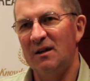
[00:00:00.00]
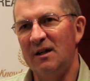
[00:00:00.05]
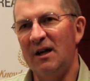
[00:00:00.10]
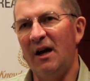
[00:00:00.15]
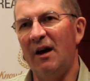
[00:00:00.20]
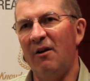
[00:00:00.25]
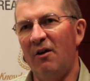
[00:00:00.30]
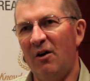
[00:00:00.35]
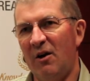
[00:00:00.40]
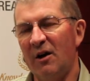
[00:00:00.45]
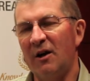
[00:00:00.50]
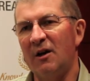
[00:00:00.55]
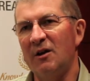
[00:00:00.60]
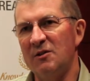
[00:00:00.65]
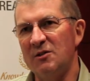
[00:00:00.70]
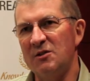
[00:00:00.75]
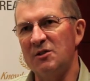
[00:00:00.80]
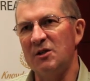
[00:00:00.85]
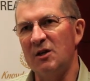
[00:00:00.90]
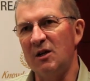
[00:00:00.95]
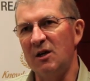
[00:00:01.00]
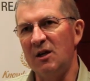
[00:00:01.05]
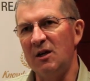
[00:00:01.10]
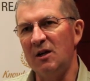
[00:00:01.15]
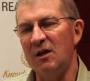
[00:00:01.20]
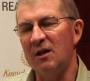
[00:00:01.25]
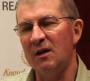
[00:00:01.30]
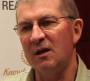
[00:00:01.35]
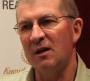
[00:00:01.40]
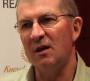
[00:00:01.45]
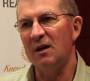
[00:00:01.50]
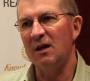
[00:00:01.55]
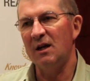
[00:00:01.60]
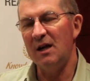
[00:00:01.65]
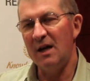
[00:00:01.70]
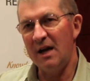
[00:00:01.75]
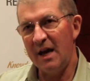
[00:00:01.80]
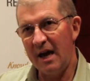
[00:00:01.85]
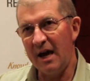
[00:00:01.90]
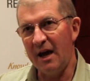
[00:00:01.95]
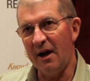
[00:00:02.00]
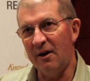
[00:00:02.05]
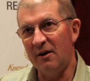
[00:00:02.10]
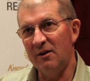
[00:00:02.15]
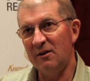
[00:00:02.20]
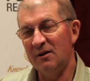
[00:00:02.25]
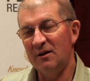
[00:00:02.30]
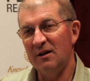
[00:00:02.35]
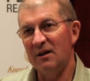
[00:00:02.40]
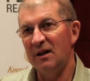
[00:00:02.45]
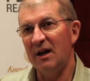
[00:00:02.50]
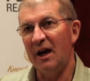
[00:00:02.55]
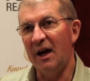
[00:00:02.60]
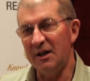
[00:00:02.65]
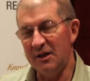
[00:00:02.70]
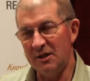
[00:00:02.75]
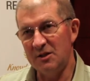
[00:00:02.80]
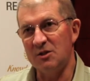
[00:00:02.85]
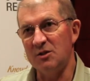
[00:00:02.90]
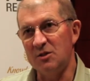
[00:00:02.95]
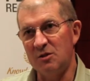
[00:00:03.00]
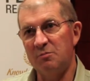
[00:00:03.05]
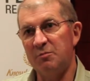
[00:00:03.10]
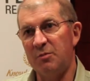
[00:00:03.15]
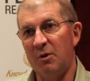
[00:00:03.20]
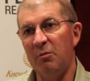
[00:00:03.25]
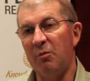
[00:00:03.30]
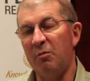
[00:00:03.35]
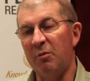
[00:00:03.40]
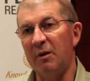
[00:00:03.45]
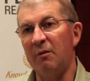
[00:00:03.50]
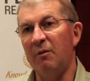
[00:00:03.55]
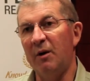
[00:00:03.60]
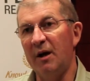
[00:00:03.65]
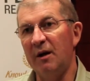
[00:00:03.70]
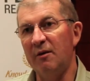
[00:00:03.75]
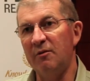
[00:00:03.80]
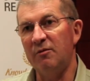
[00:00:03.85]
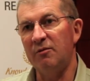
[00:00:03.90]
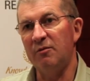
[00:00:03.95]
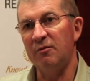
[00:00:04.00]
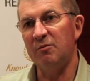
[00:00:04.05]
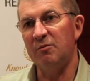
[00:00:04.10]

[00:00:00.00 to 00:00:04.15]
Now, I can see now and this is probably one of